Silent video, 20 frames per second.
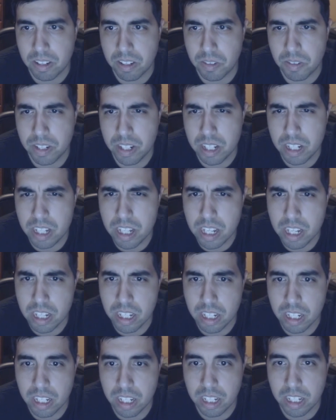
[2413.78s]

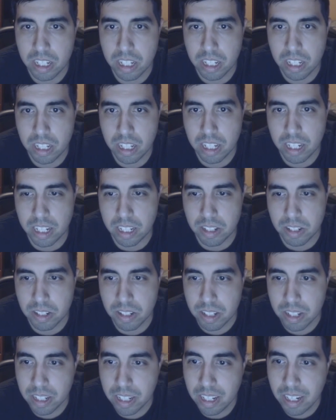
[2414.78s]
Seriously?
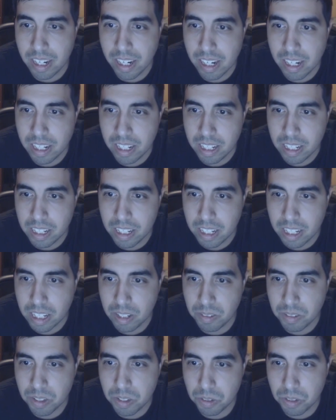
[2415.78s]
Yes.
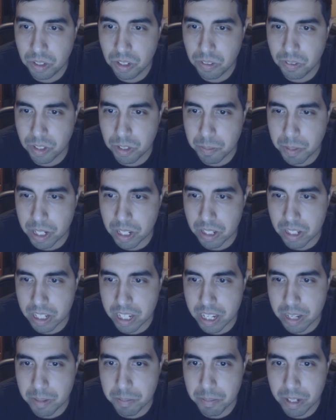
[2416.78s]
I was so nervous
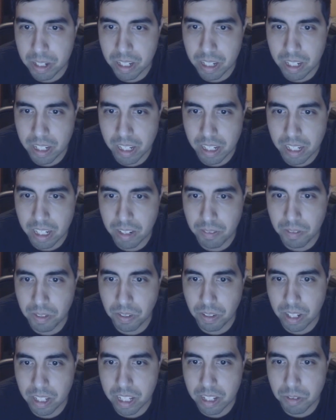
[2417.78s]
because of him. I
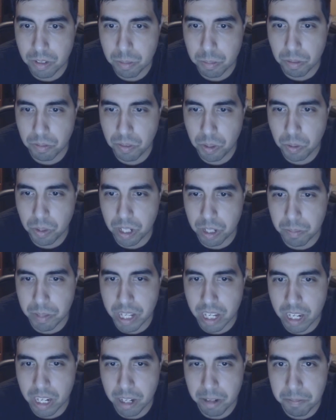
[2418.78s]
felt like he was provoking
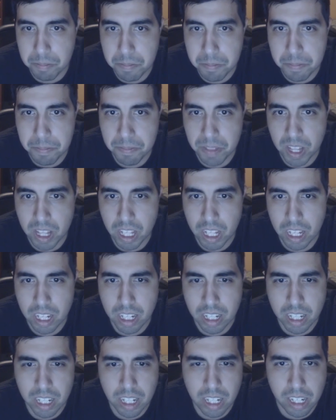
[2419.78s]
me.
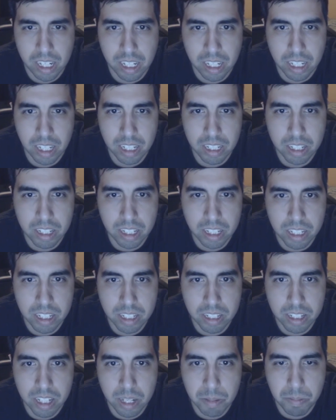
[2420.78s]
I
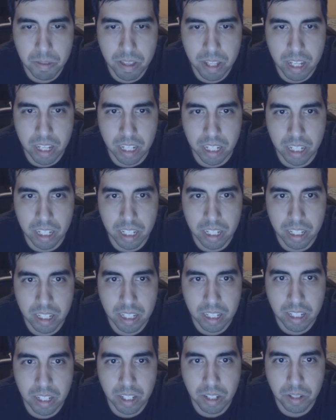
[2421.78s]
sensed the same thing.
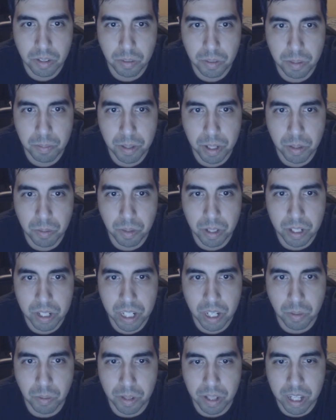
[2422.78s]
We'd better
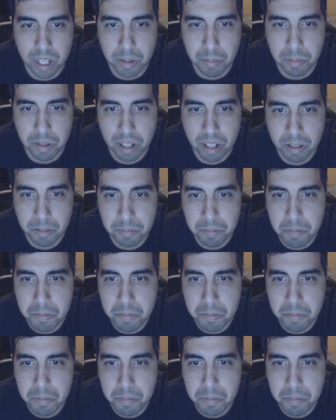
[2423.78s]
watch out with him.